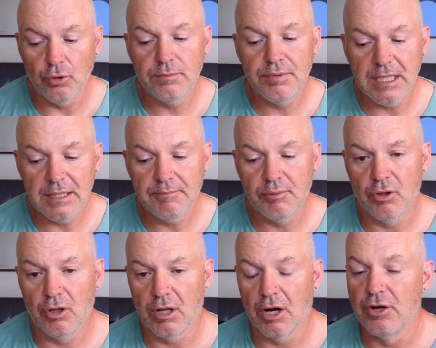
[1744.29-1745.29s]

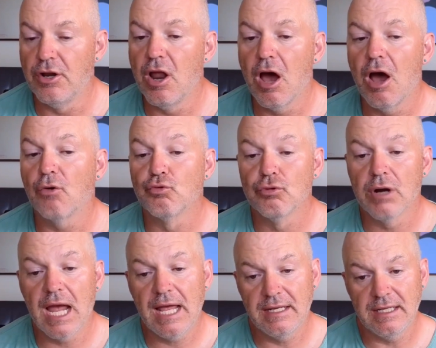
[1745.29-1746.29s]
people are not
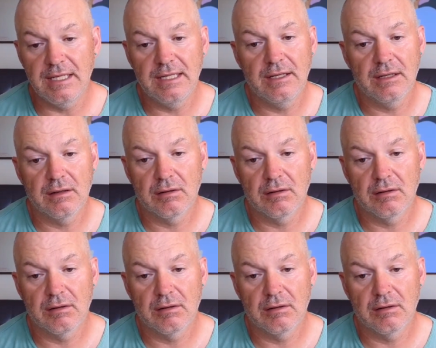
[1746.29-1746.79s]
ready